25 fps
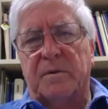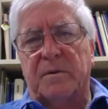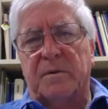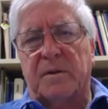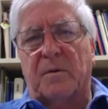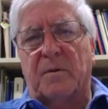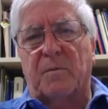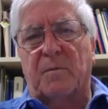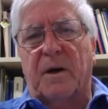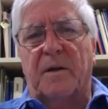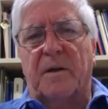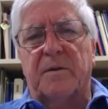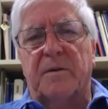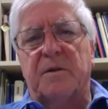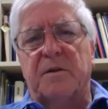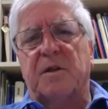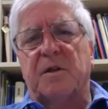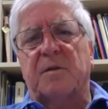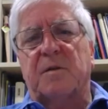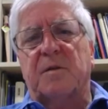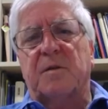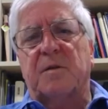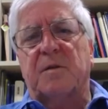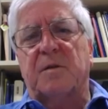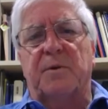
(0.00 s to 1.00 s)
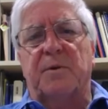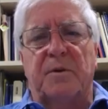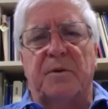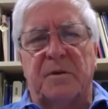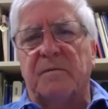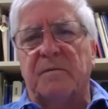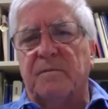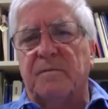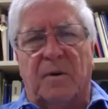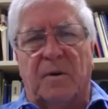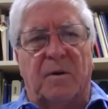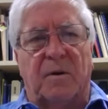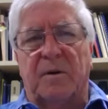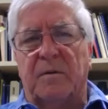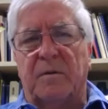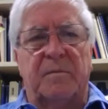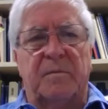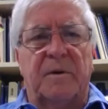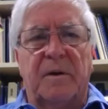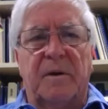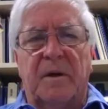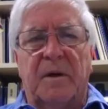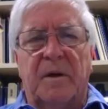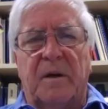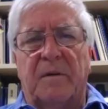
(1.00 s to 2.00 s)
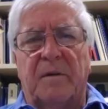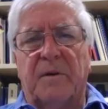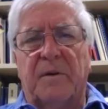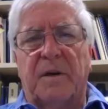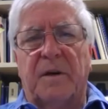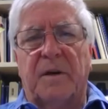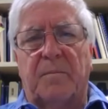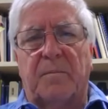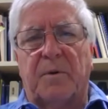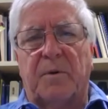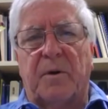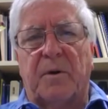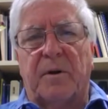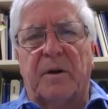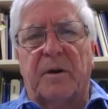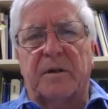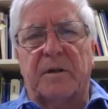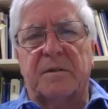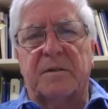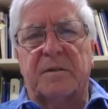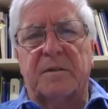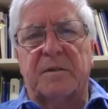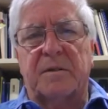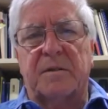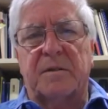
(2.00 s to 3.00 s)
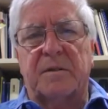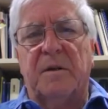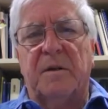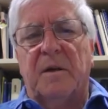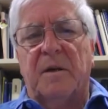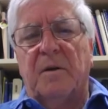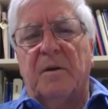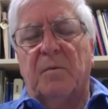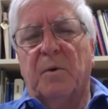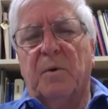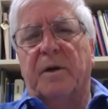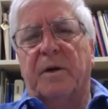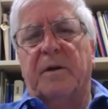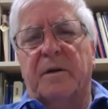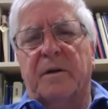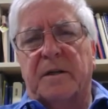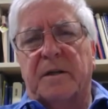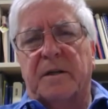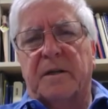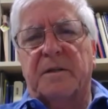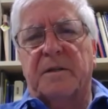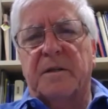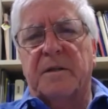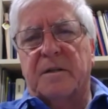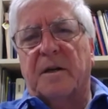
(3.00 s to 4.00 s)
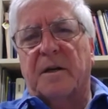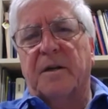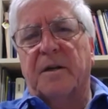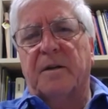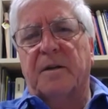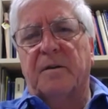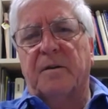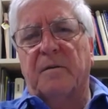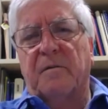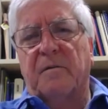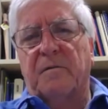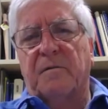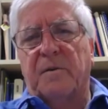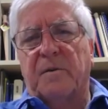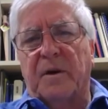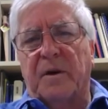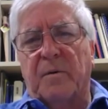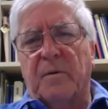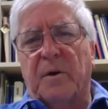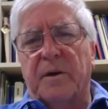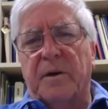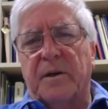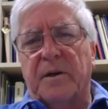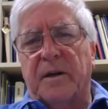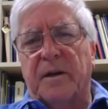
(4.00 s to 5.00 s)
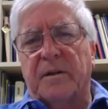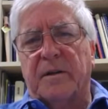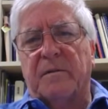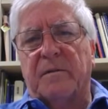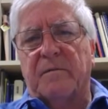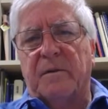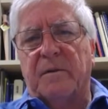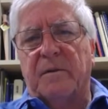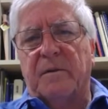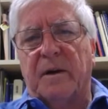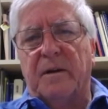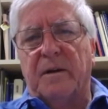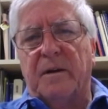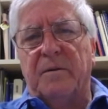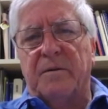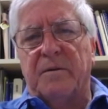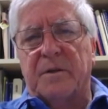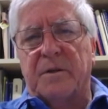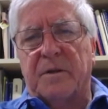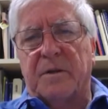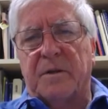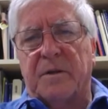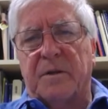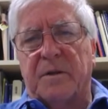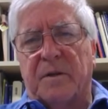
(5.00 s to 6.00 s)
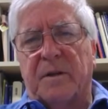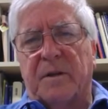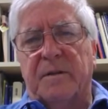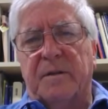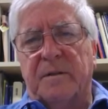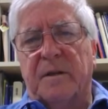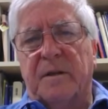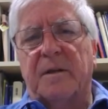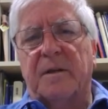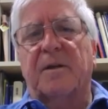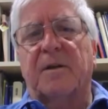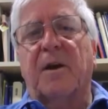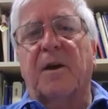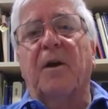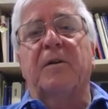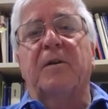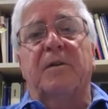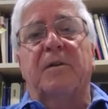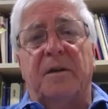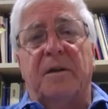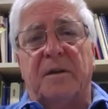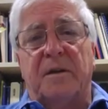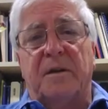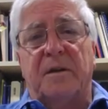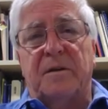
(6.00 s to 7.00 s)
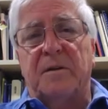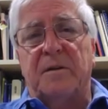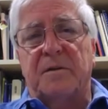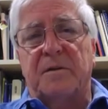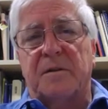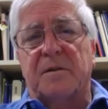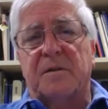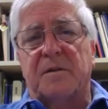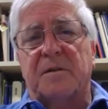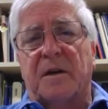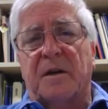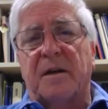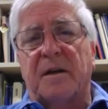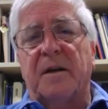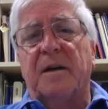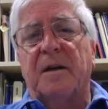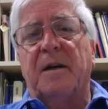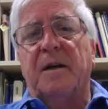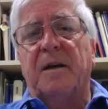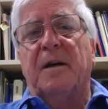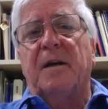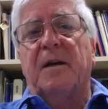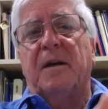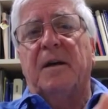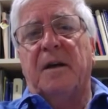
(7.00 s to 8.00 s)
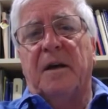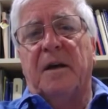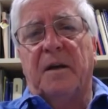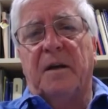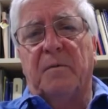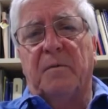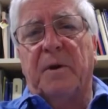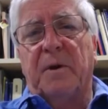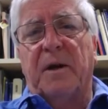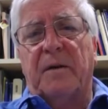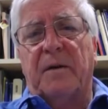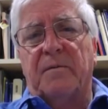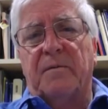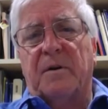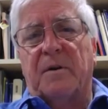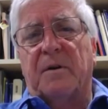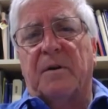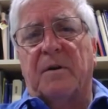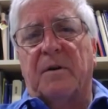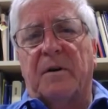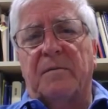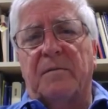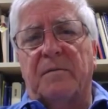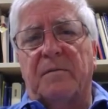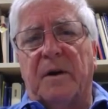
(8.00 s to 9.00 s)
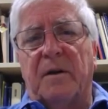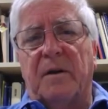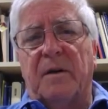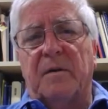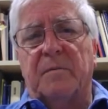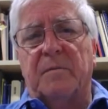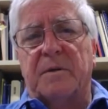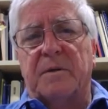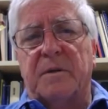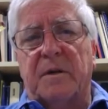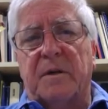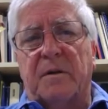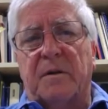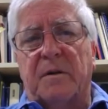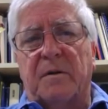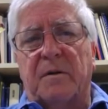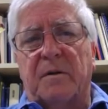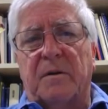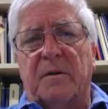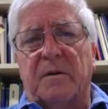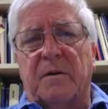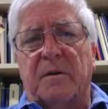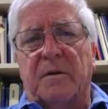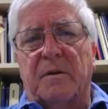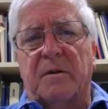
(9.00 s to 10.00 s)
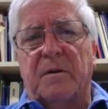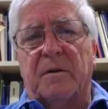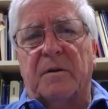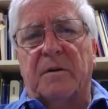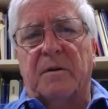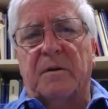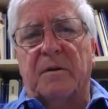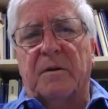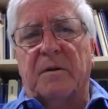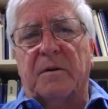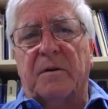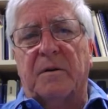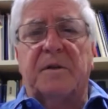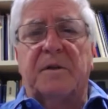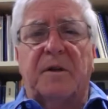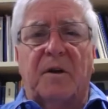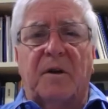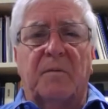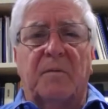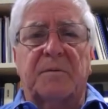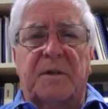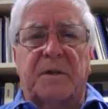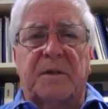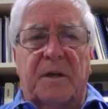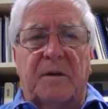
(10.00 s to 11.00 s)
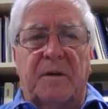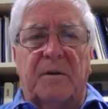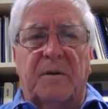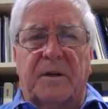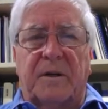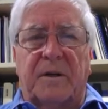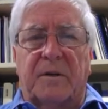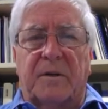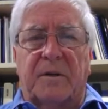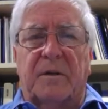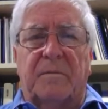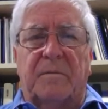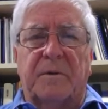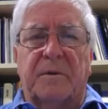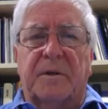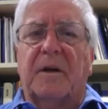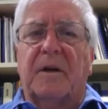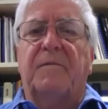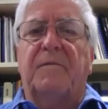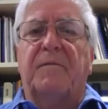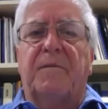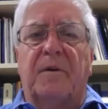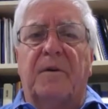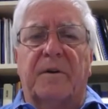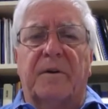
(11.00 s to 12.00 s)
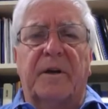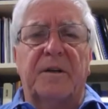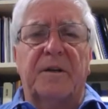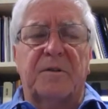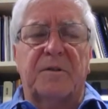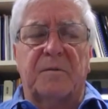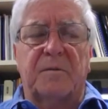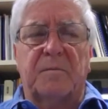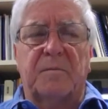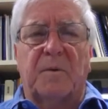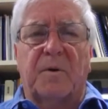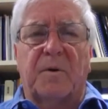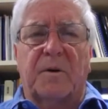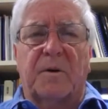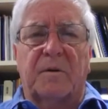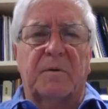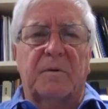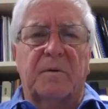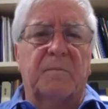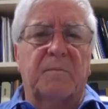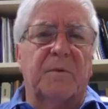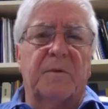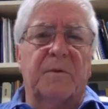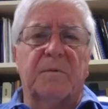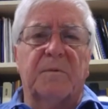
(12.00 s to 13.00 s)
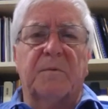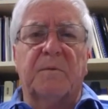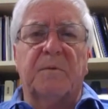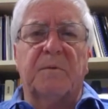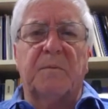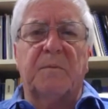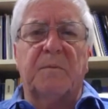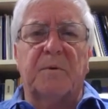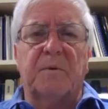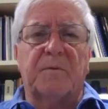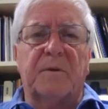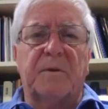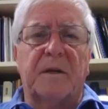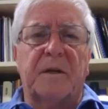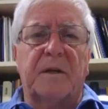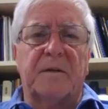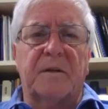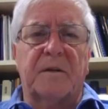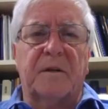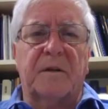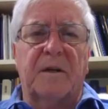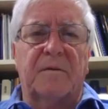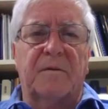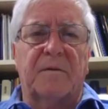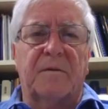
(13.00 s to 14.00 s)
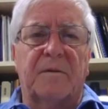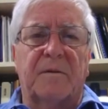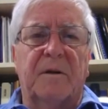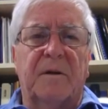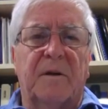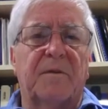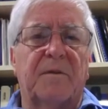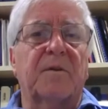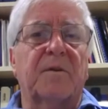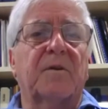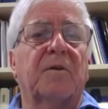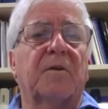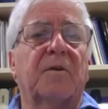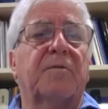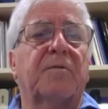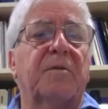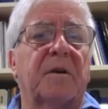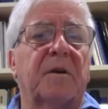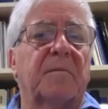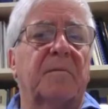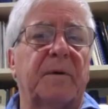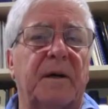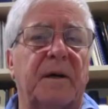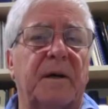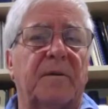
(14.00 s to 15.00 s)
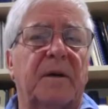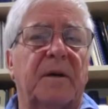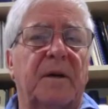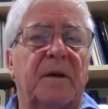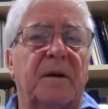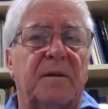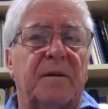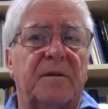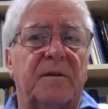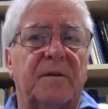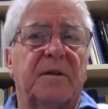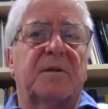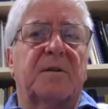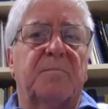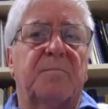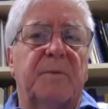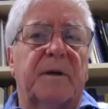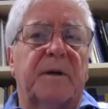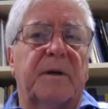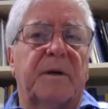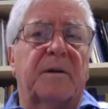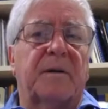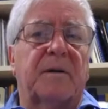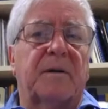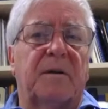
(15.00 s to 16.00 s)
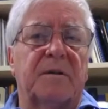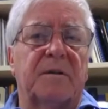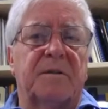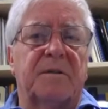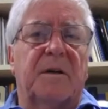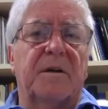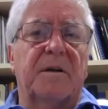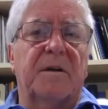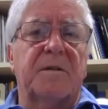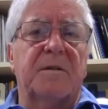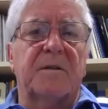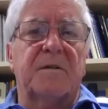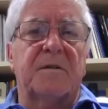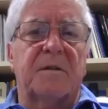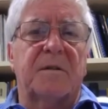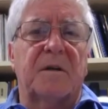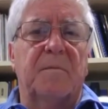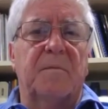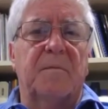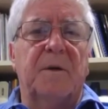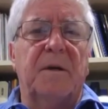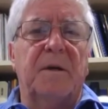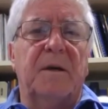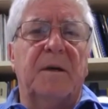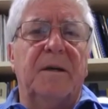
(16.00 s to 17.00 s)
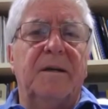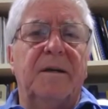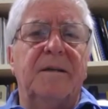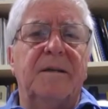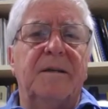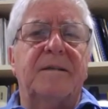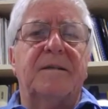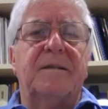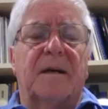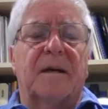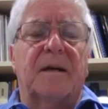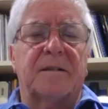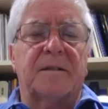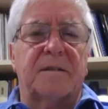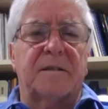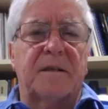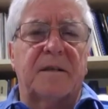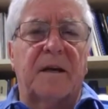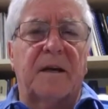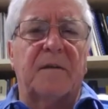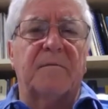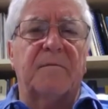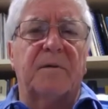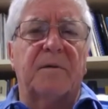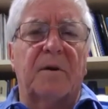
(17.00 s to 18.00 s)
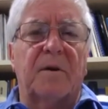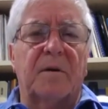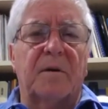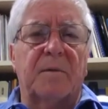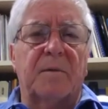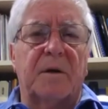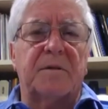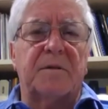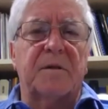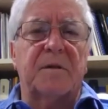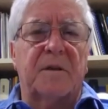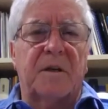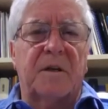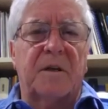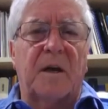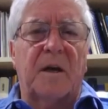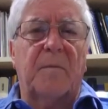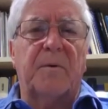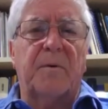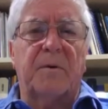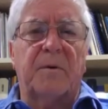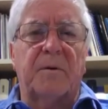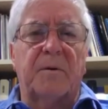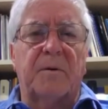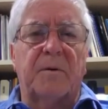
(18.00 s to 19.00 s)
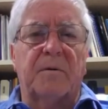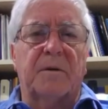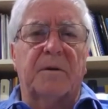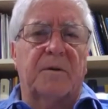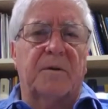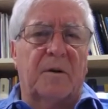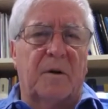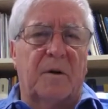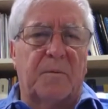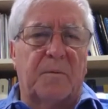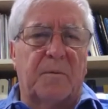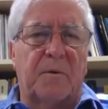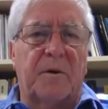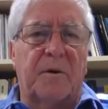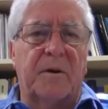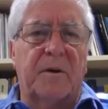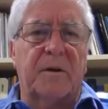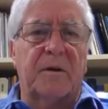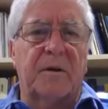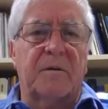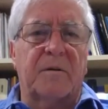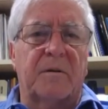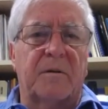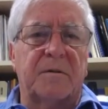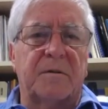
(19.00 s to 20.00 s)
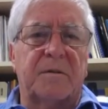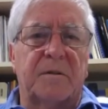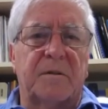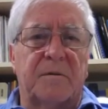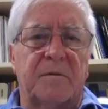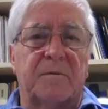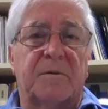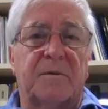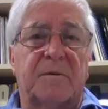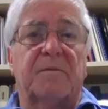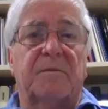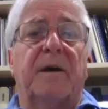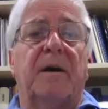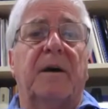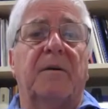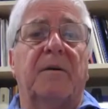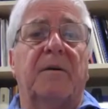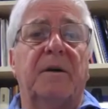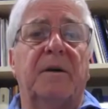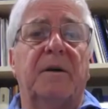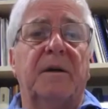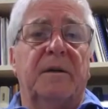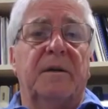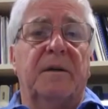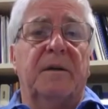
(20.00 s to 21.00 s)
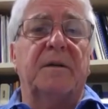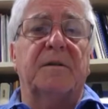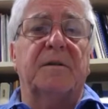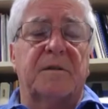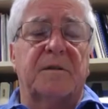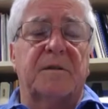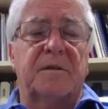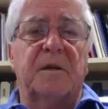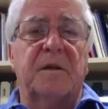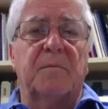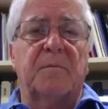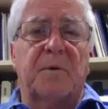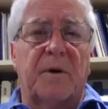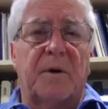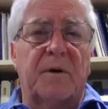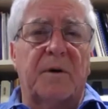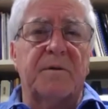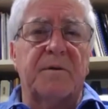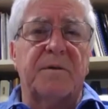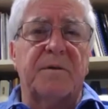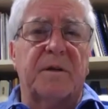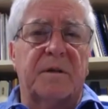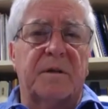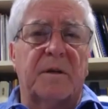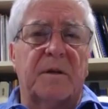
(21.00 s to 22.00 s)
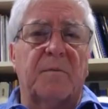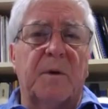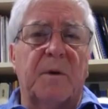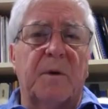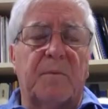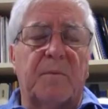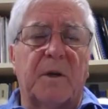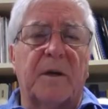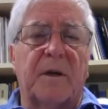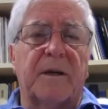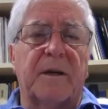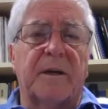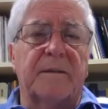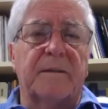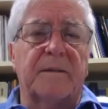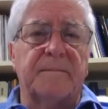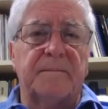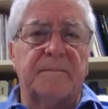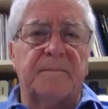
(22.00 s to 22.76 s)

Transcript: So rather than just producing volume of our products, we can actually take you a fair way down the value chain and go to the end user and say, here we have a high value material. That obviously helps our economic, our financial model when we when we put that together. And the good thing about this metallization step, it doesn't add very much in capital and operating cost to, to our existing project that we plan.